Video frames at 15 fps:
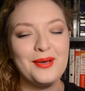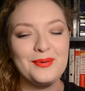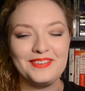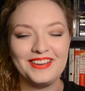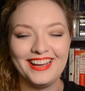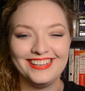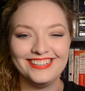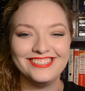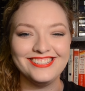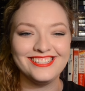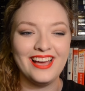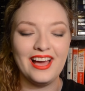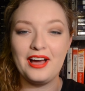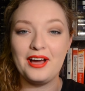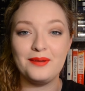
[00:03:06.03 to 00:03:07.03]
because
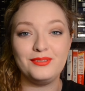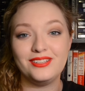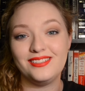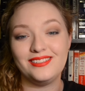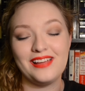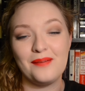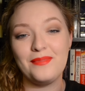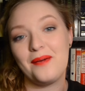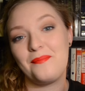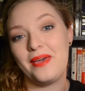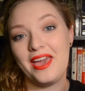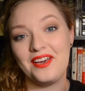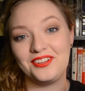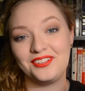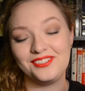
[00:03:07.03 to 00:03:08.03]
I'm that
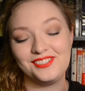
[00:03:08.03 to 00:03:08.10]
pale,